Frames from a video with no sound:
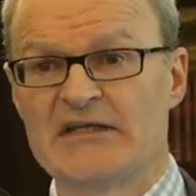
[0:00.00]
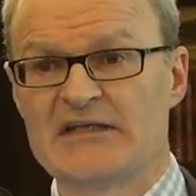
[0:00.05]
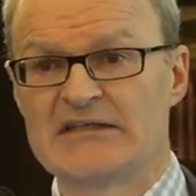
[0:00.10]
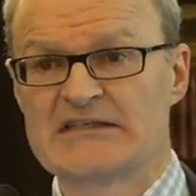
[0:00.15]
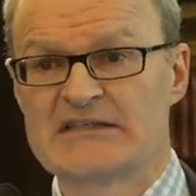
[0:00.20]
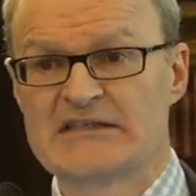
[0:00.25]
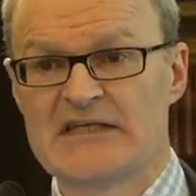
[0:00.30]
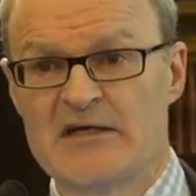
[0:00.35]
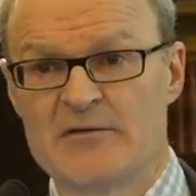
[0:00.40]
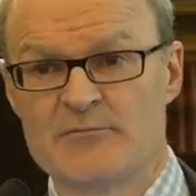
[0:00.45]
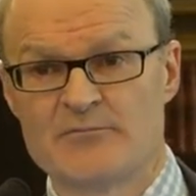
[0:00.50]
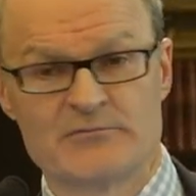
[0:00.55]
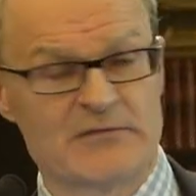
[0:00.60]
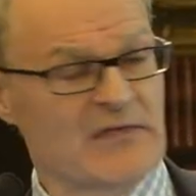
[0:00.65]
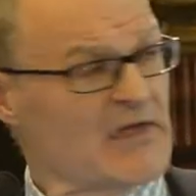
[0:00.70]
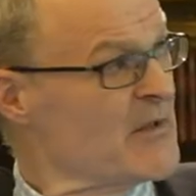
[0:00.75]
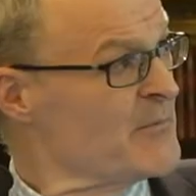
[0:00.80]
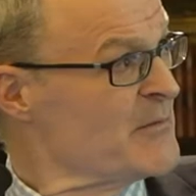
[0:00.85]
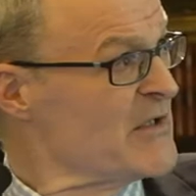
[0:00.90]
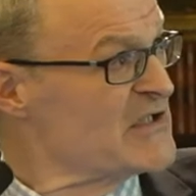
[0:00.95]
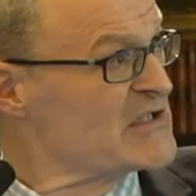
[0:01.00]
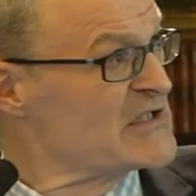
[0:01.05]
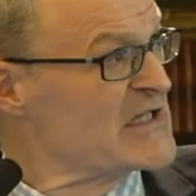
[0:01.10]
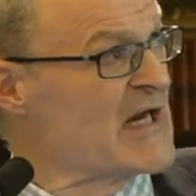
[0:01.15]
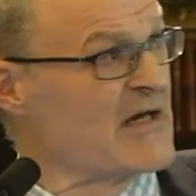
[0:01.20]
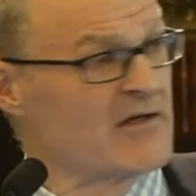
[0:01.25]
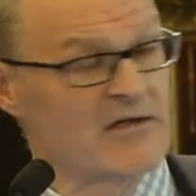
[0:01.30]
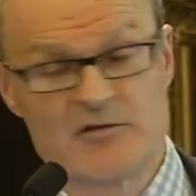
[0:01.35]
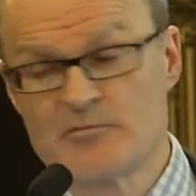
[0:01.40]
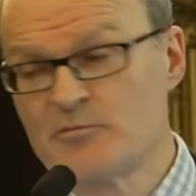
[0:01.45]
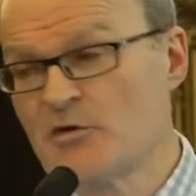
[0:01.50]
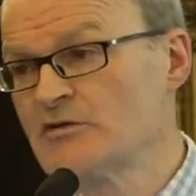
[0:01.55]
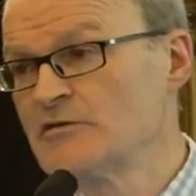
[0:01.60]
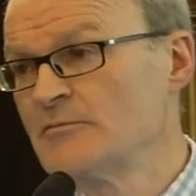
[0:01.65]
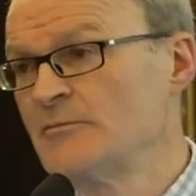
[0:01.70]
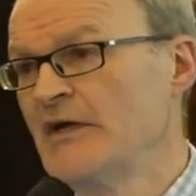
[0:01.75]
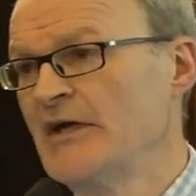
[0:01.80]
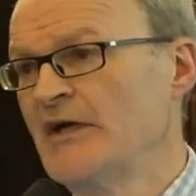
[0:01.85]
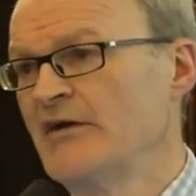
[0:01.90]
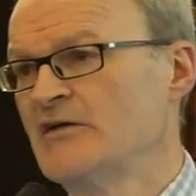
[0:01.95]
This image down at the
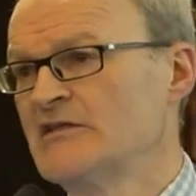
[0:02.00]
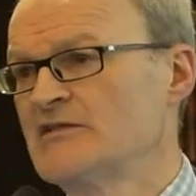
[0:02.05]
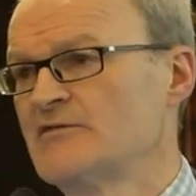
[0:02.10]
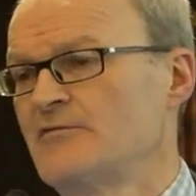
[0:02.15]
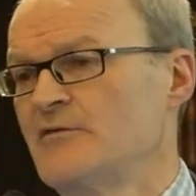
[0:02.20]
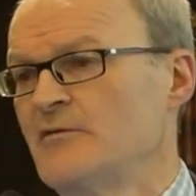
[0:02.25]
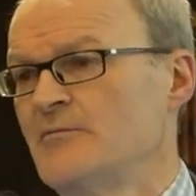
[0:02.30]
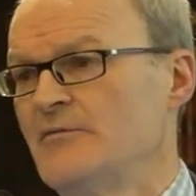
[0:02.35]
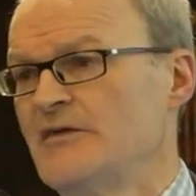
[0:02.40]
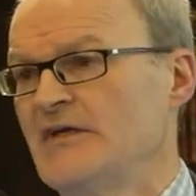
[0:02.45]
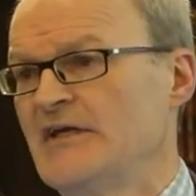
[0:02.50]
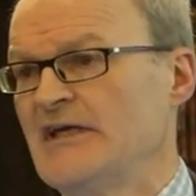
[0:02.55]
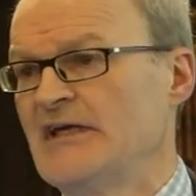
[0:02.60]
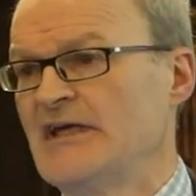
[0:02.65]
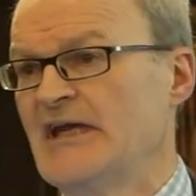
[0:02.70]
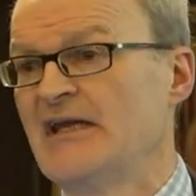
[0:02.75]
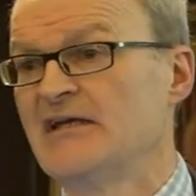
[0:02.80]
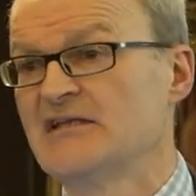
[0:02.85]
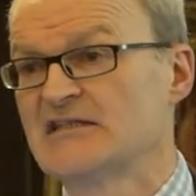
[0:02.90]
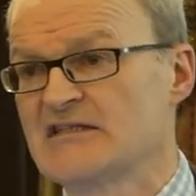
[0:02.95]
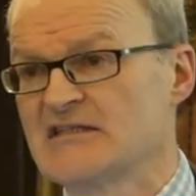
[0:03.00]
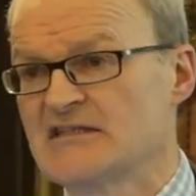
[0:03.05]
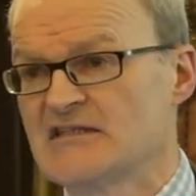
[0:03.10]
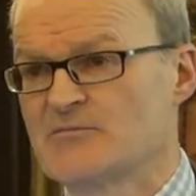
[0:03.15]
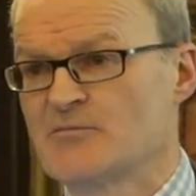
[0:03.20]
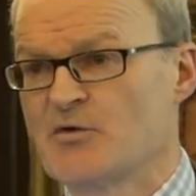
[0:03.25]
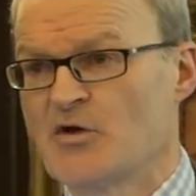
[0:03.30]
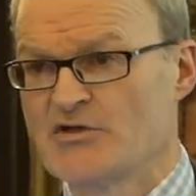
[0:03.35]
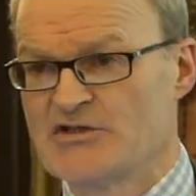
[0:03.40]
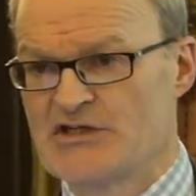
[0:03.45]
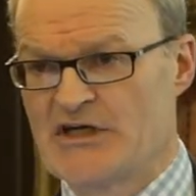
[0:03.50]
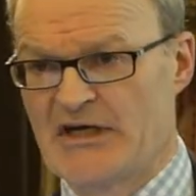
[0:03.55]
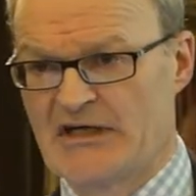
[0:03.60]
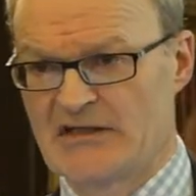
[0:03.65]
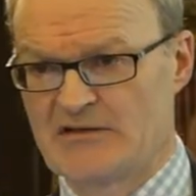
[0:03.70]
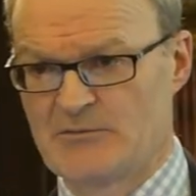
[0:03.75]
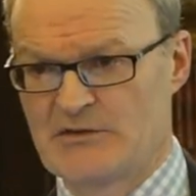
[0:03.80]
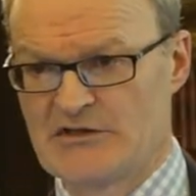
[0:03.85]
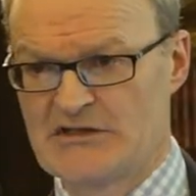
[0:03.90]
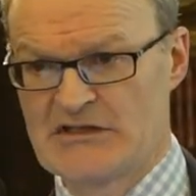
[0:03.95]
bottom here is from the Innocence
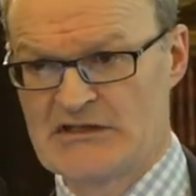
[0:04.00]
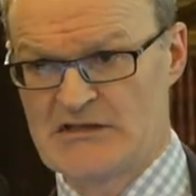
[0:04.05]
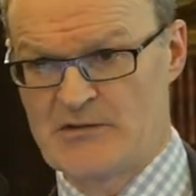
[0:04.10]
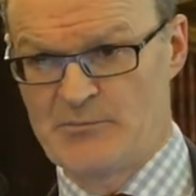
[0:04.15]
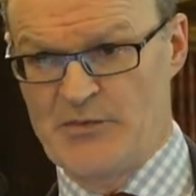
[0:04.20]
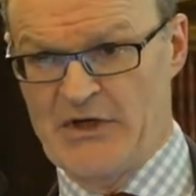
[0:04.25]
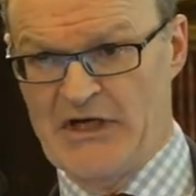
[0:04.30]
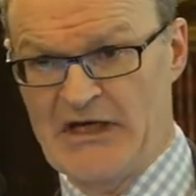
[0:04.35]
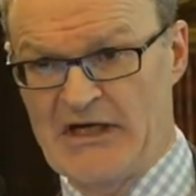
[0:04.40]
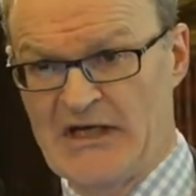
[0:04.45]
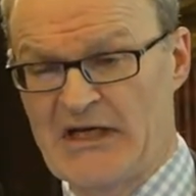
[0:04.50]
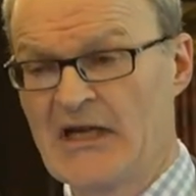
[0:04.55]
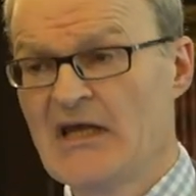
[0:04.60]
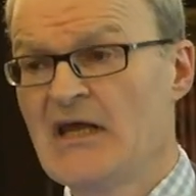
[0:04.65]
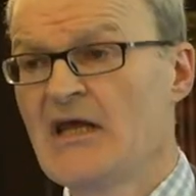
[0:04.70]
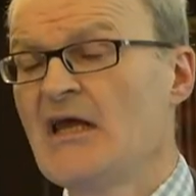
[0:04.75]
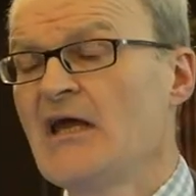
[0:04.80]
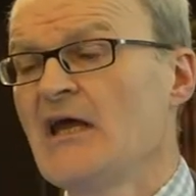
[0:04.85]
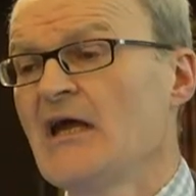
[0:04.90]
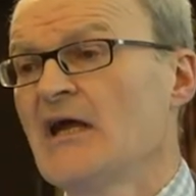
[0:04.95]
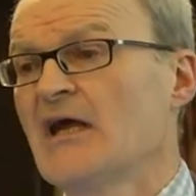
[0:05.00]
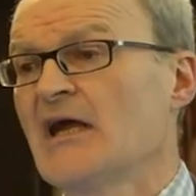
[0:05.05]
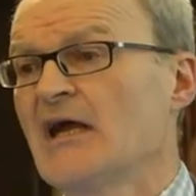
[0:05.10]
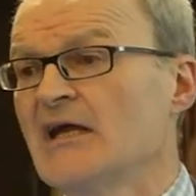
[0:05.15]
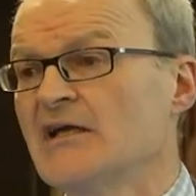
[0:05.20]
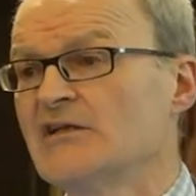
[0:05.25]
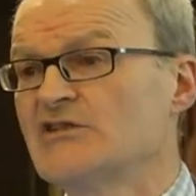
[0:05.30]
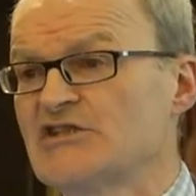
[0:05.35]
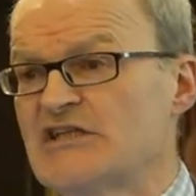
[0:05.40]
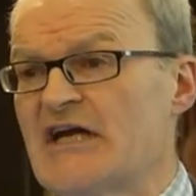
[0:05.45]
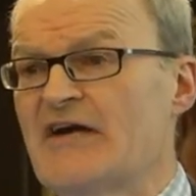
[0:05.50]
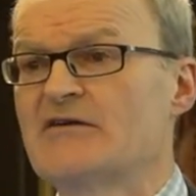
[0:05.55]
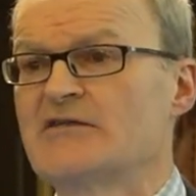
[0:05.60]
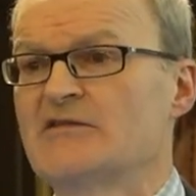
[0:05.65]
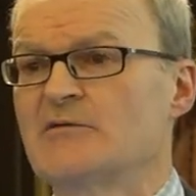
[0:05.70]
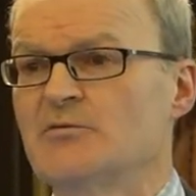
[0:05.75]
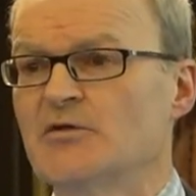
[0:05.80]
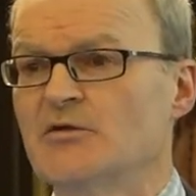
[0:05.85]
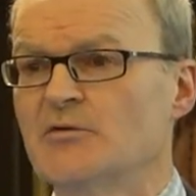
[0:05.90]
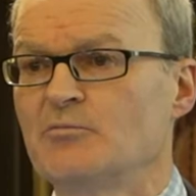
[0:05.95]
Project, which is a big
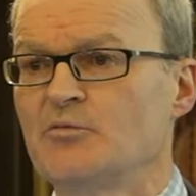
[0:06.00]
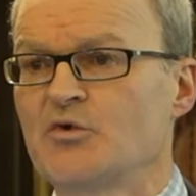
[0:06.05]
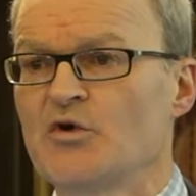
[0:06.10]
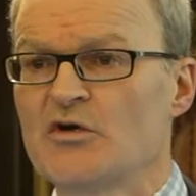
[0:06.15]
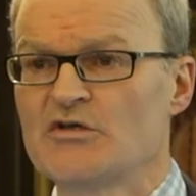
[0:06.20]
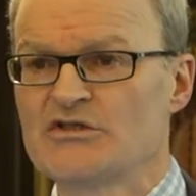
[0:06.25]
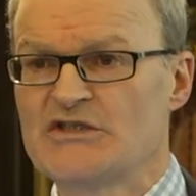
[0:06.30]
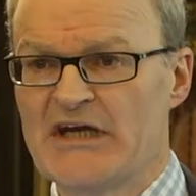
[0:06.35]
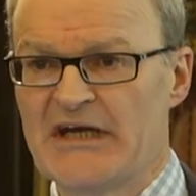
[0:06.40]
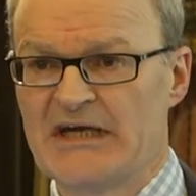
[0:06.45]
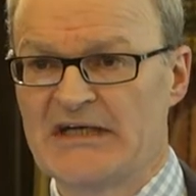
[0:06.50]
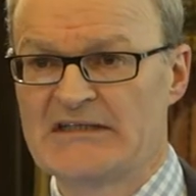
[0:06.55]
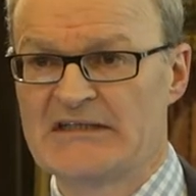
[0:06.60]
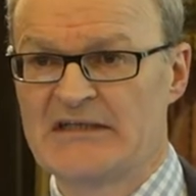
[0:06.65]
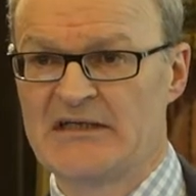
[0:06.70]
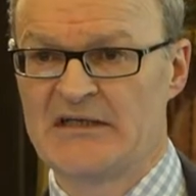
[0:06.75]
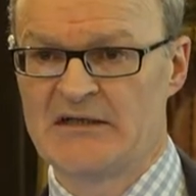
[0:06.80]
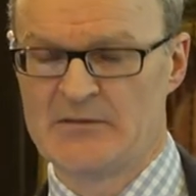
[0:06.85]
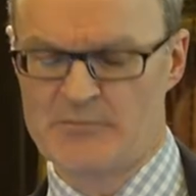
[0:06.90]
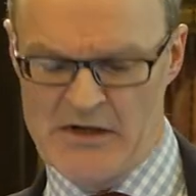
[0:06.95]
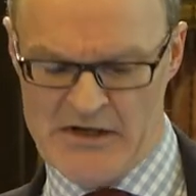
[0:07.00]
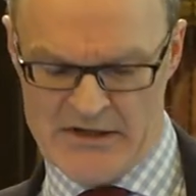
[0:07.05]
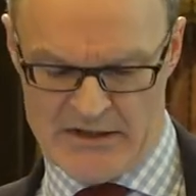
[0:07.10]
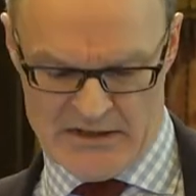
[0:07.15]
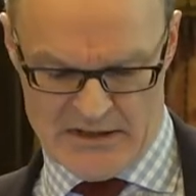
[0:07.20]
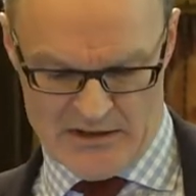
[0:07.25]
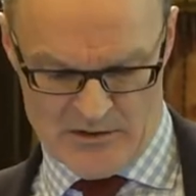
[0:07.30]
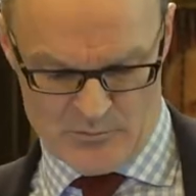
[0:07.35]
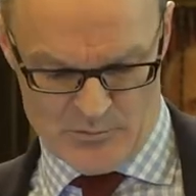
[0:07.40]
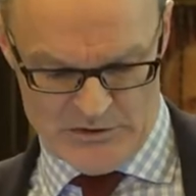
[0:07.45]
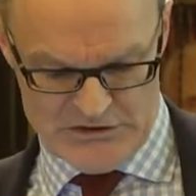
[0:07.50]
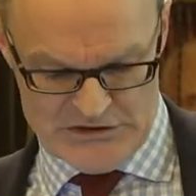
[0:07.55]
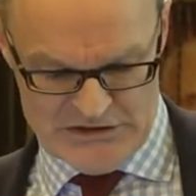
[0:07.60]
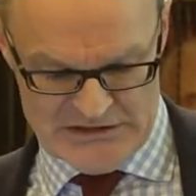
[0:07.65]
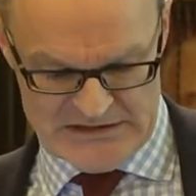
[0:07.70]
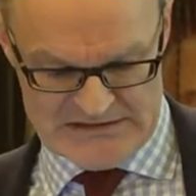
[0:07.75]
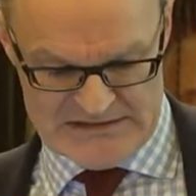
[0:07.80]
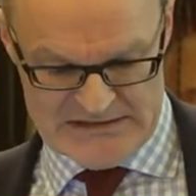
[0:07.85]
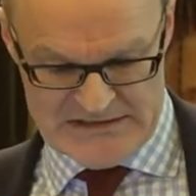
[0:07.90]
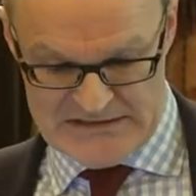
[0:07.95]
charitable project in America which
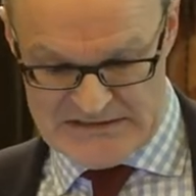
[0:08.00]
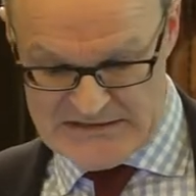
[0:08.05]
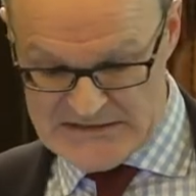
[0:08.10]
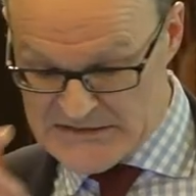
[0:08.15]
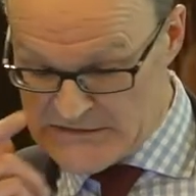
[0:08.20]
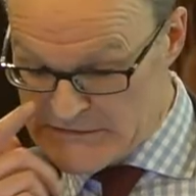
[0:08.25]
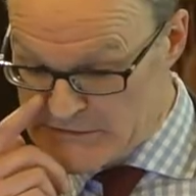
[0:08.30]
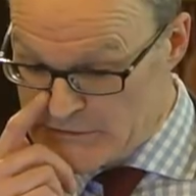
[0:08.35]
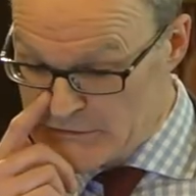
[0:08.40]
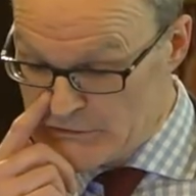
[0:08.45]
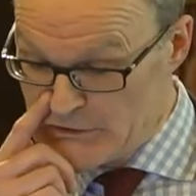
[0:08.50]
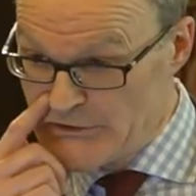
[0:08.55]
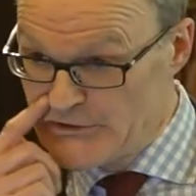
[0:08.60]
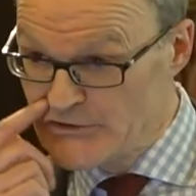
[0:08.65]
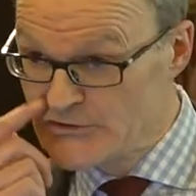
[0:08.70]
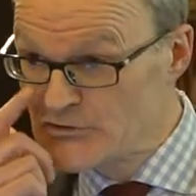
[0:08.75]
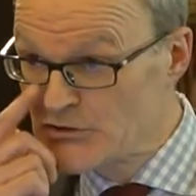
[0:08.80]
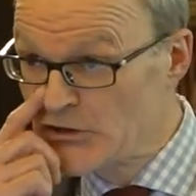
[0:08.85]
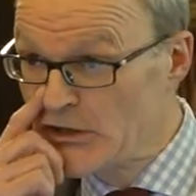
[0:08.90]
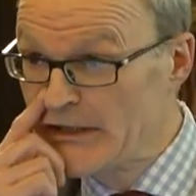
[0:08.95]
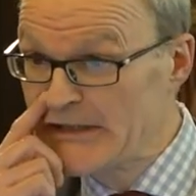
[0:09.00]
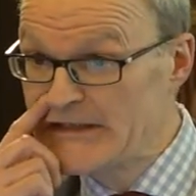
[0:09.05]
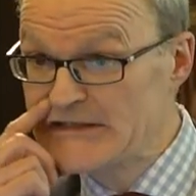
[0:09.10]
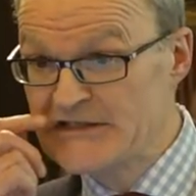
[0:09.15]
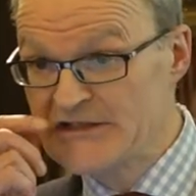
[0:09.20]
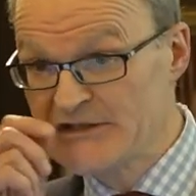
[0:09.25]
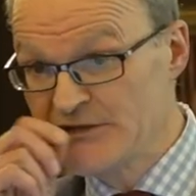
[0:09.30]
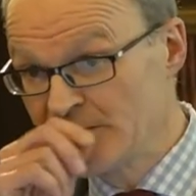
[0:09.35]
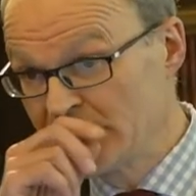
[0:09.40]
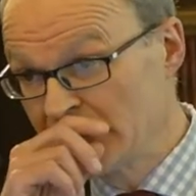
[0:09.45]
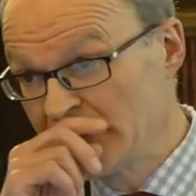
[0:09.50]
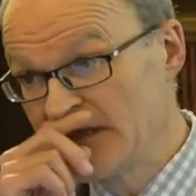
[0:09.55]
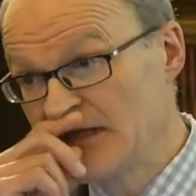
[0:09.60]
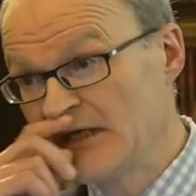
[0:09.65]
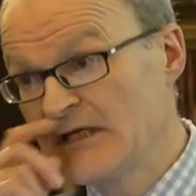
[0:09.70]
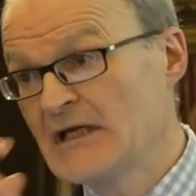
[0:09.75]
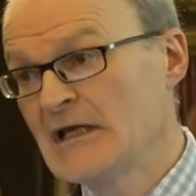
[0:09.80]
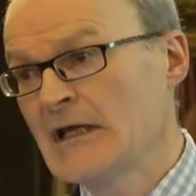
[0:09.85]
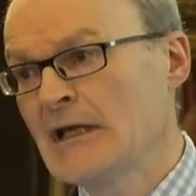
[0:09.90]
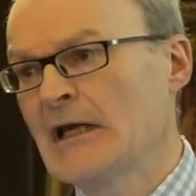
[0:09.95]
exists to try to
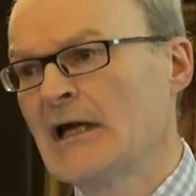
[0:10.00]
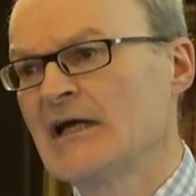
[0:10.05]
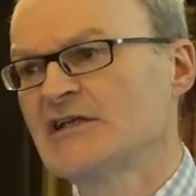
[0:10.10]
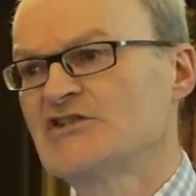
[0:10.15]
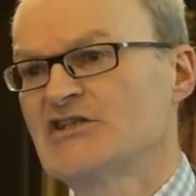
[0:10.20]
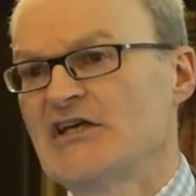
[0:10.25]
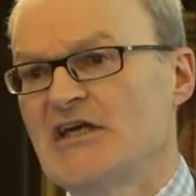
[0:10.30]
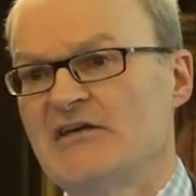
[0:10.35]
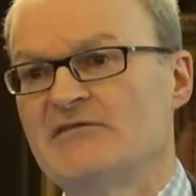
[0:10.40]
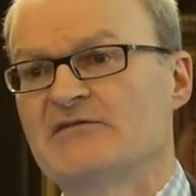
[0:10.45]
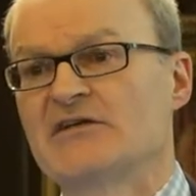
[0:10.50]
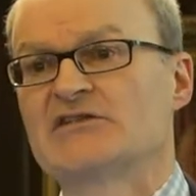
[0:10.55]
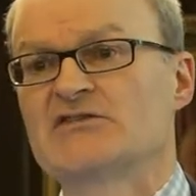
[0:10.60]
achieve